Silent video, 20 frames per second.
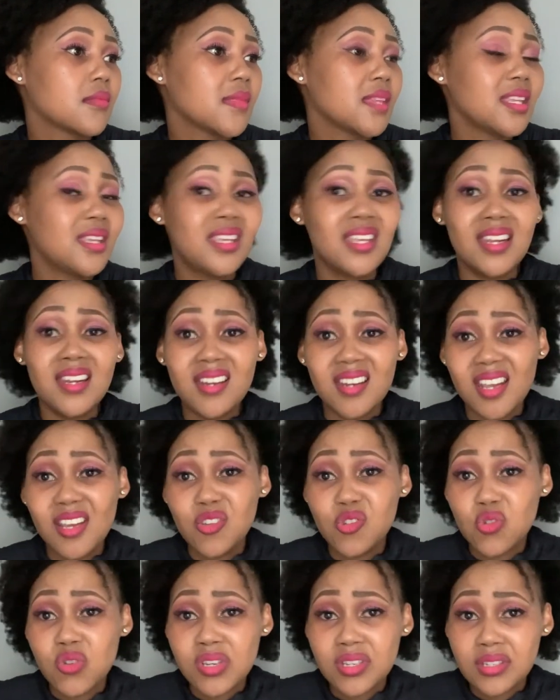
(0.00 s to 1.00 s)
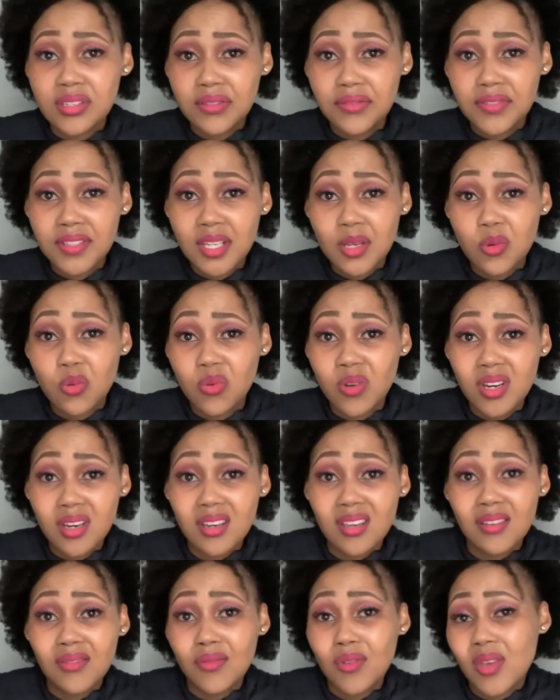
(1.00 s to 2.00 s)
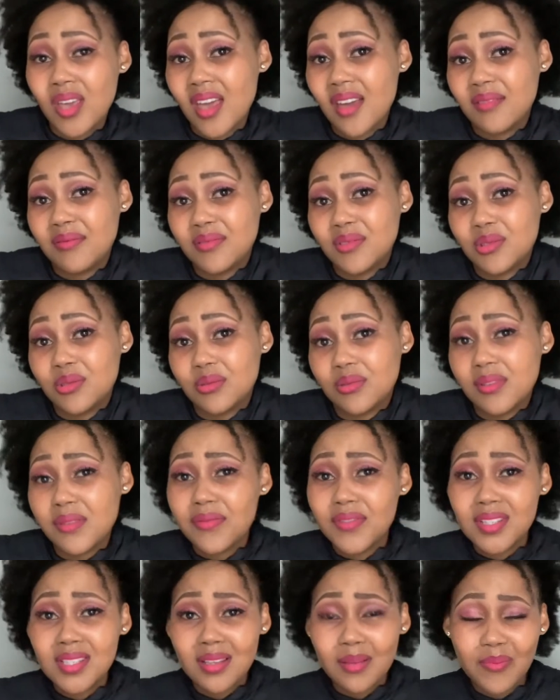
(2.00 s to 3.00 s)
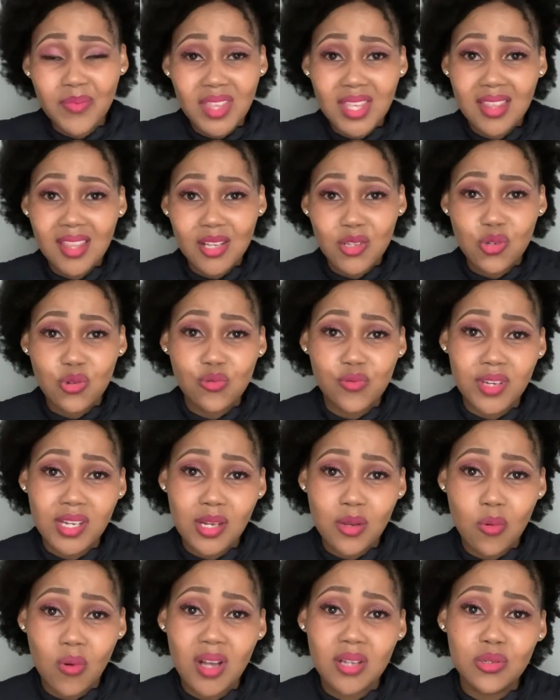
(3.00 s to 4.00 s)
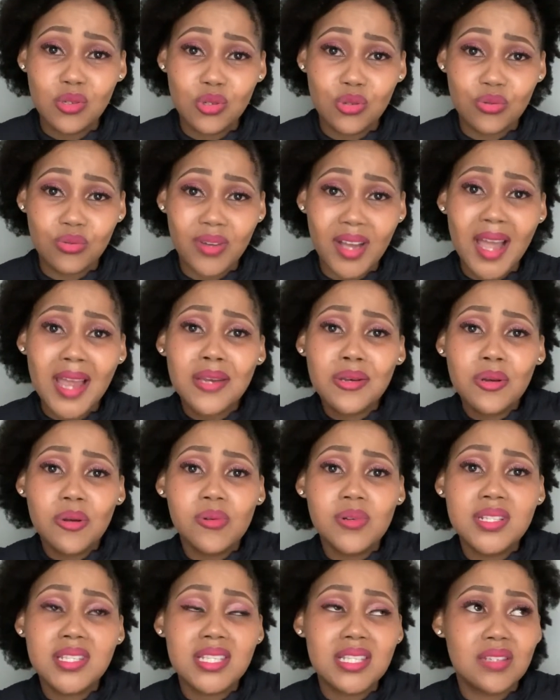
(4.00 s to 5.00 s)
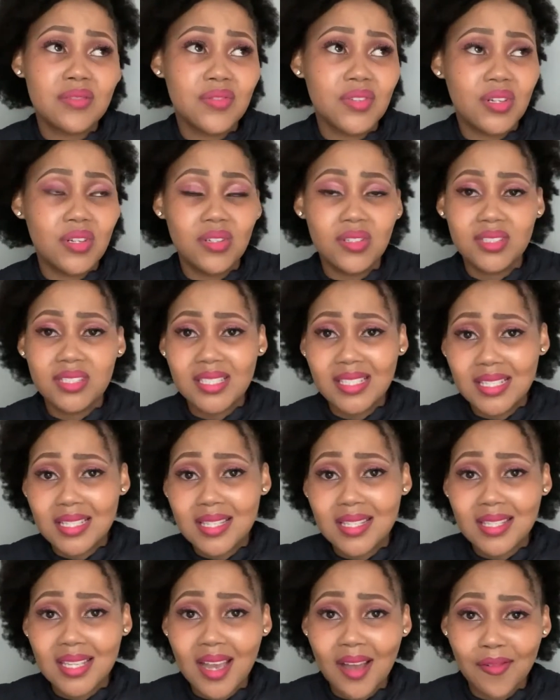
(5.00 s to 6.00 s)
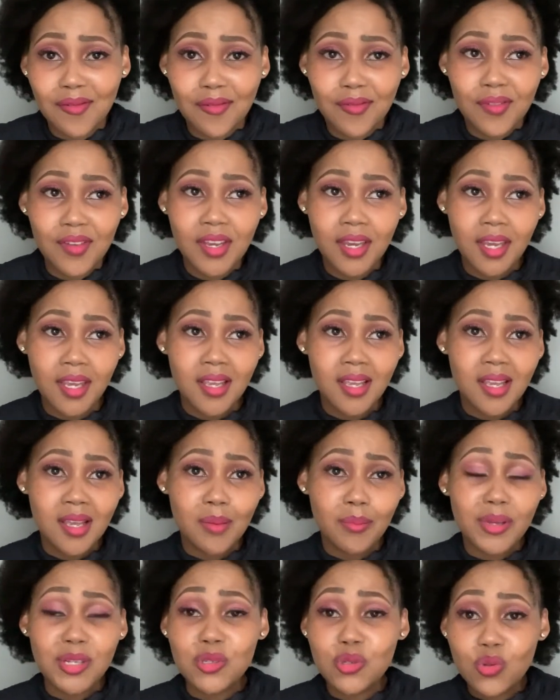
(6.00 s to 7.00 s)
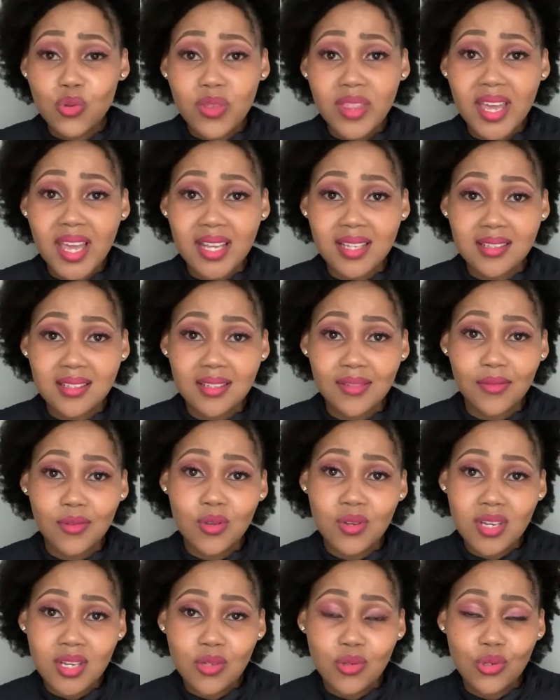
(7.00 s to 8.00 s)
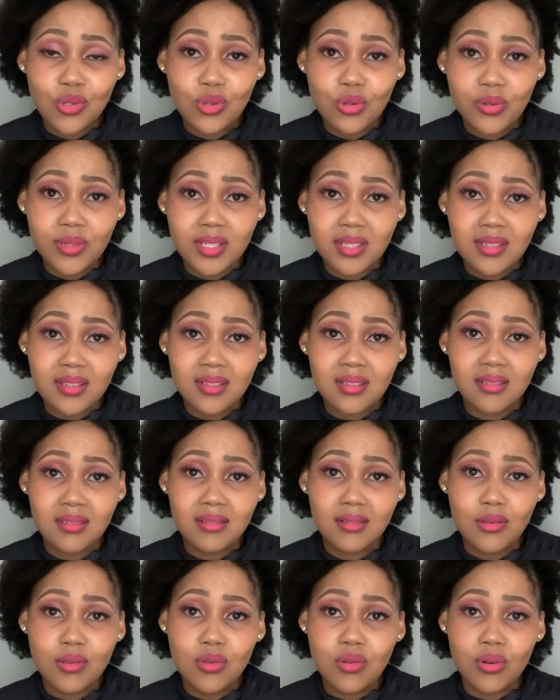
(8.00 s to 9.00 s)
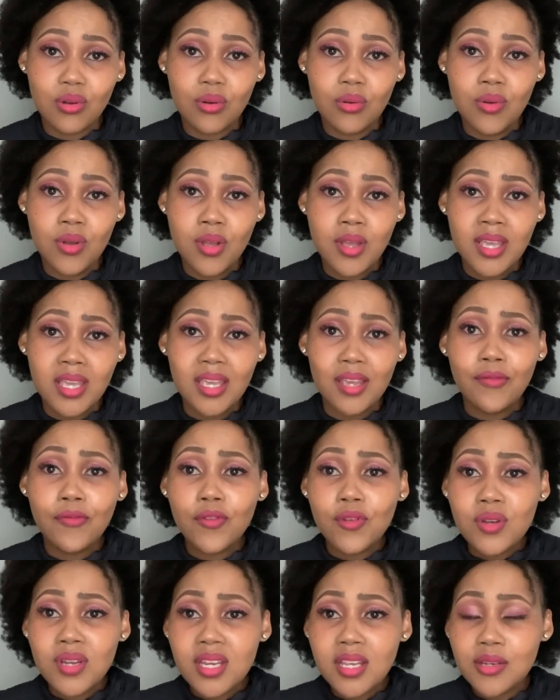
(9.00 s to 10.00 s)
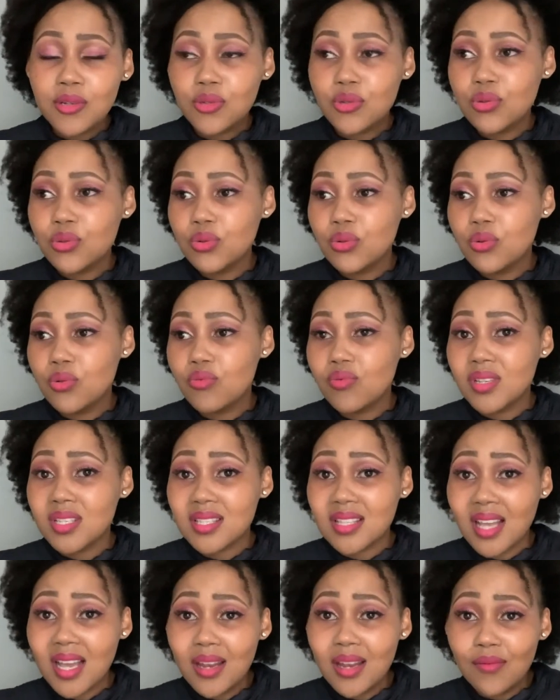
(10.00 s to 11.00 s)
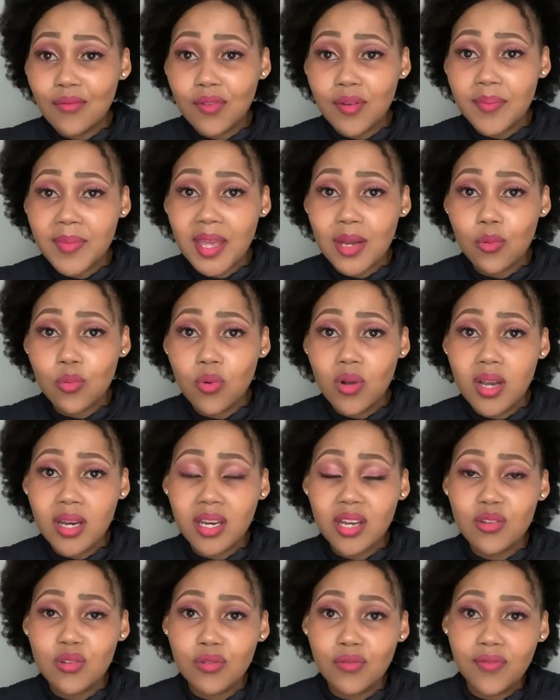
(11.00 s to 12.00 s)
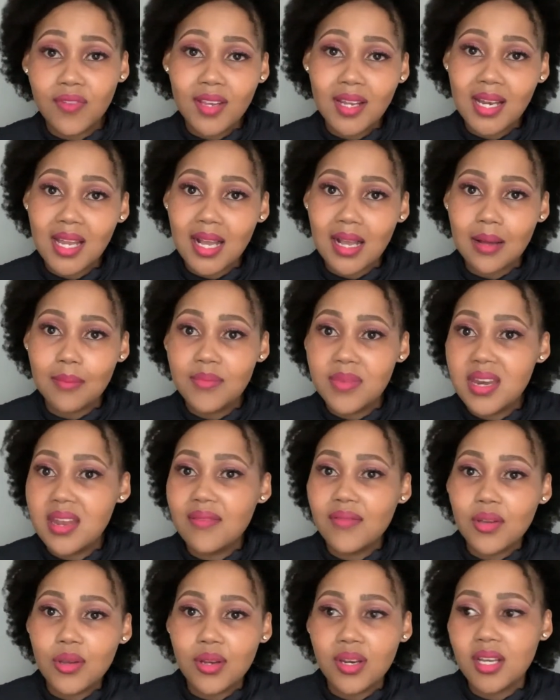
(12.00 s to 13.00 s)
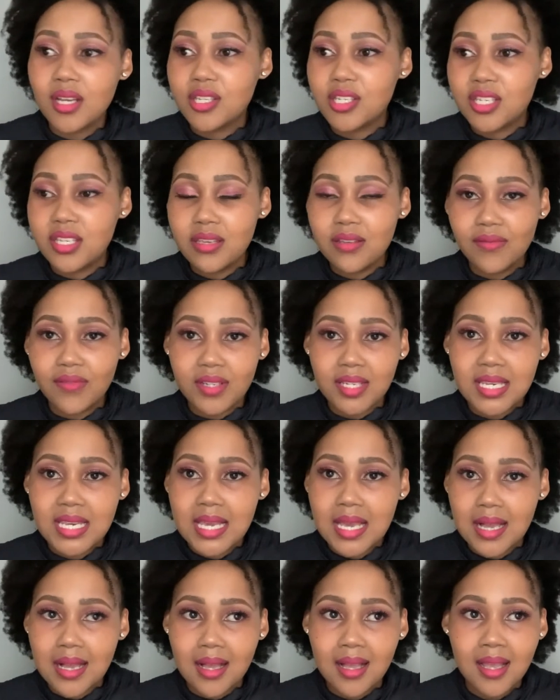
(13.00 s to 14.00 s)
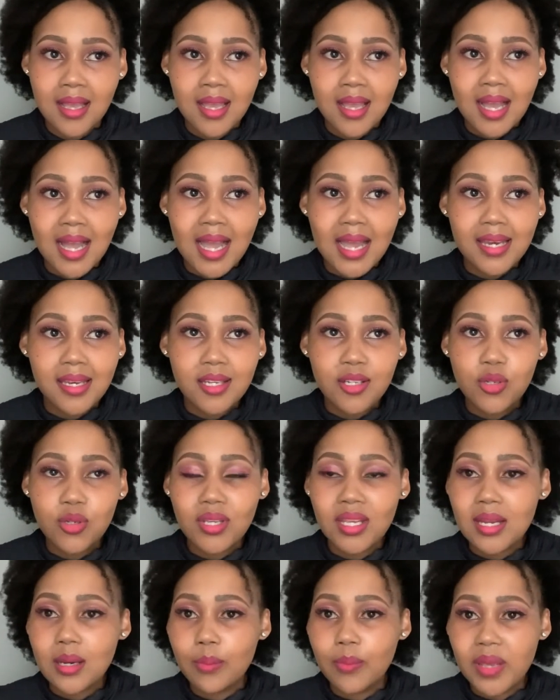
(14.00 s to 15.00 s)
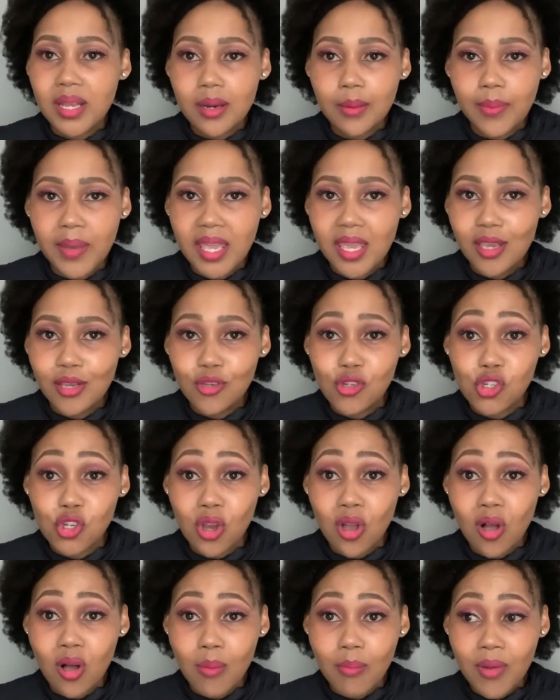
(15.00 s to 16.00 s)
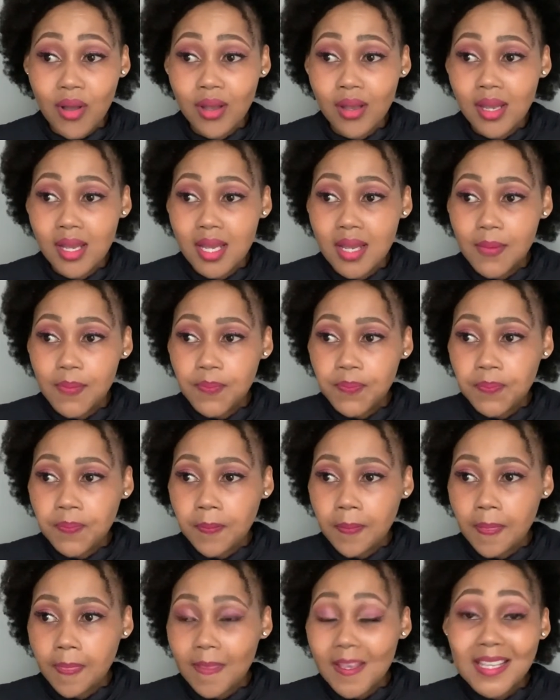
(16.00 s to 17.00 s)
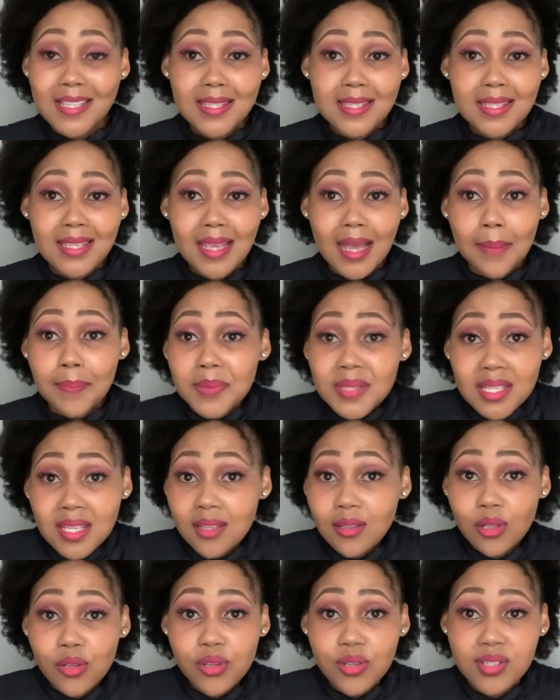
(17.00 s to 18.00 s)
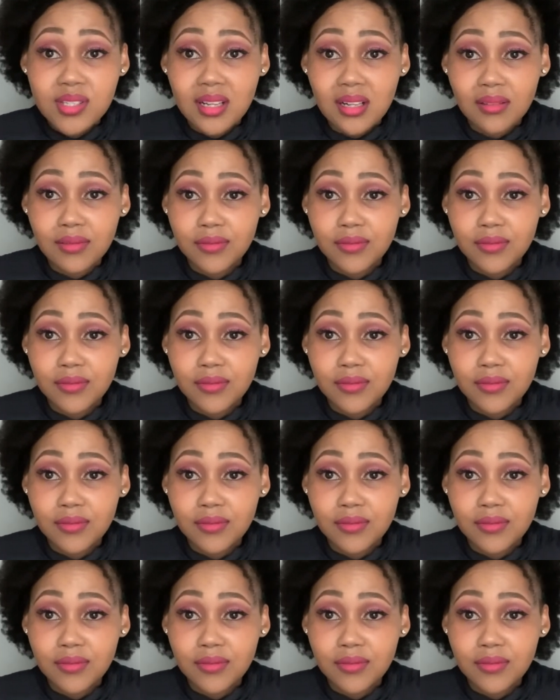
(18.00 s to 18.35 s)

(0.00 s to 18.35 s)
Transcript: get an extra shift at work if you have to, if it's something that you really want to. I know it's difficult and it's tough, but do that if you need to do it, you know. If you need to resign from that work and you feel like I'm never going to achieve it here, I need to get a better paying job, upskill yourself,